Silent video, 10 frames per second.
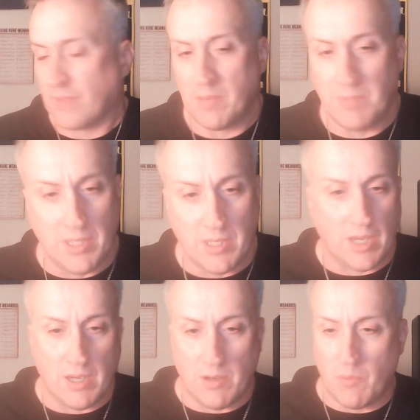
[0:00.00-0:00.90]
I mean,
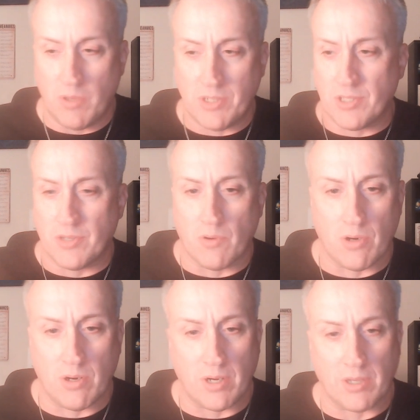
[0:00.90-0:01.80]
I went to the
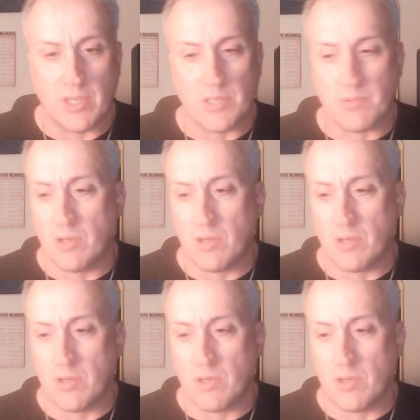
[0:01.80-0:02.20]
door, our kids were